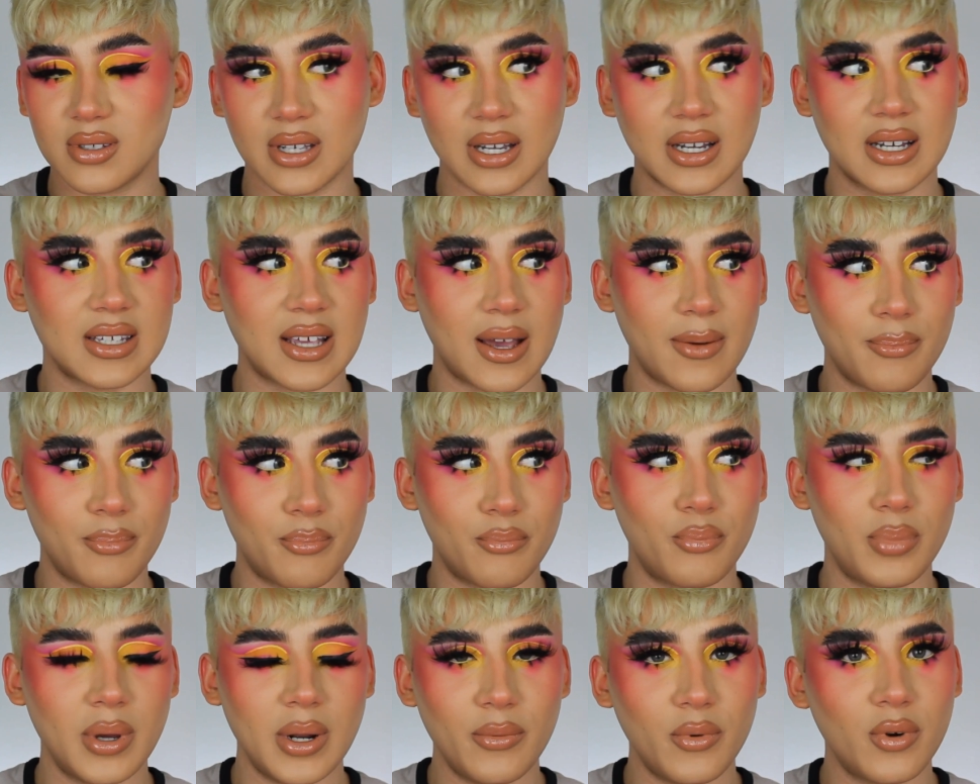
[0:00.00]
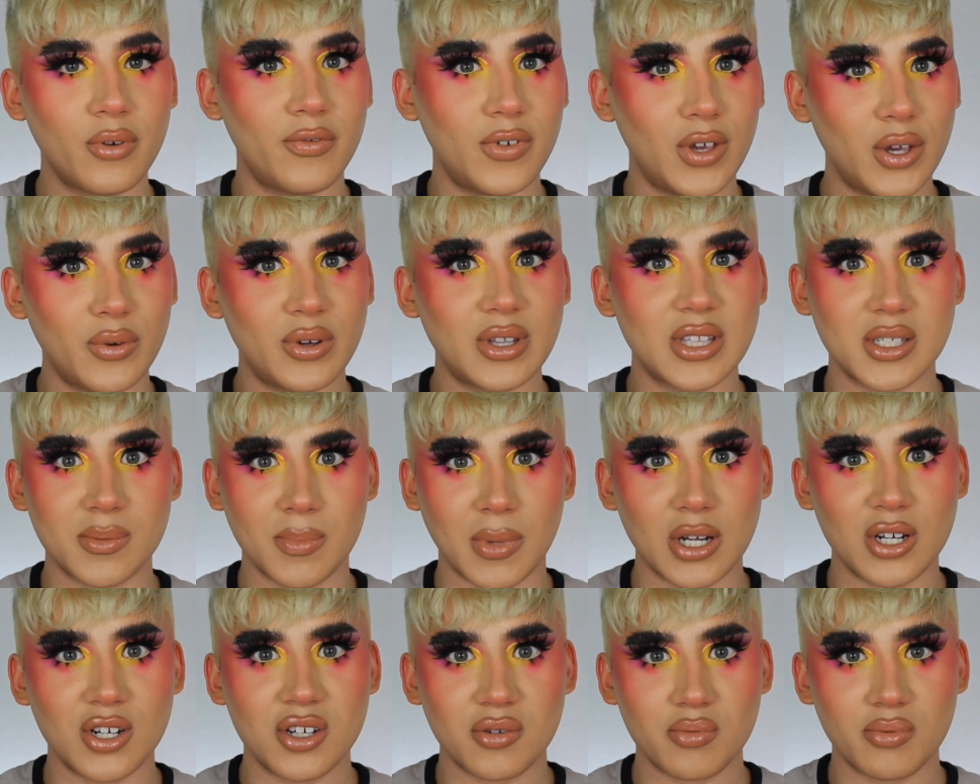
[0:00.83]
because I've been reviewing
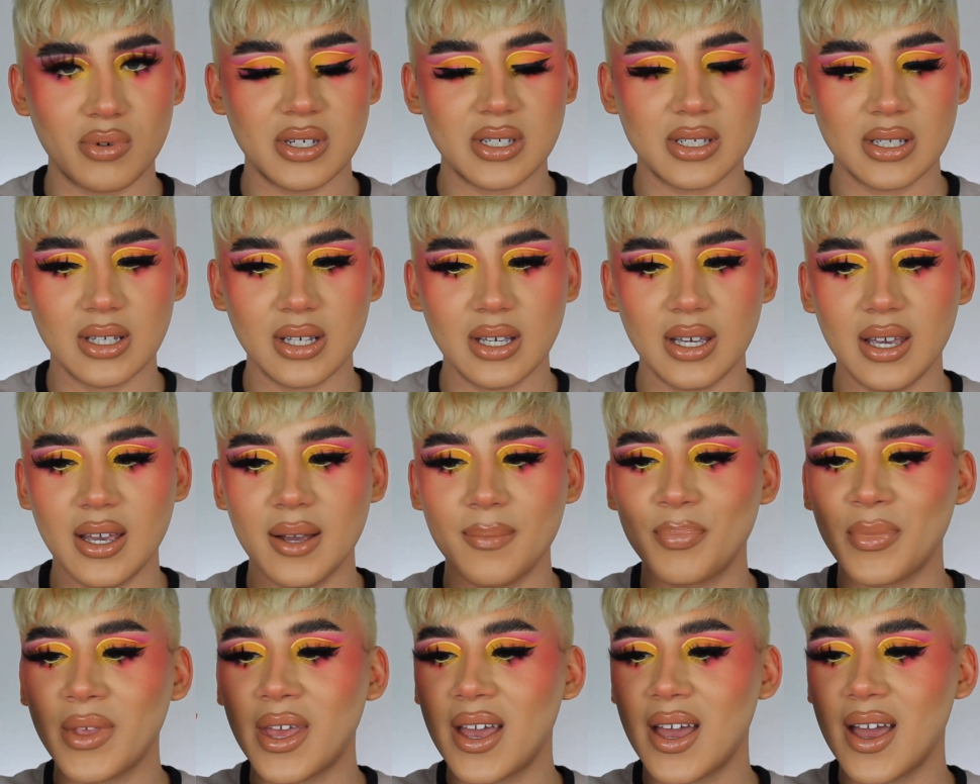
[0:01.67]
sponges recently,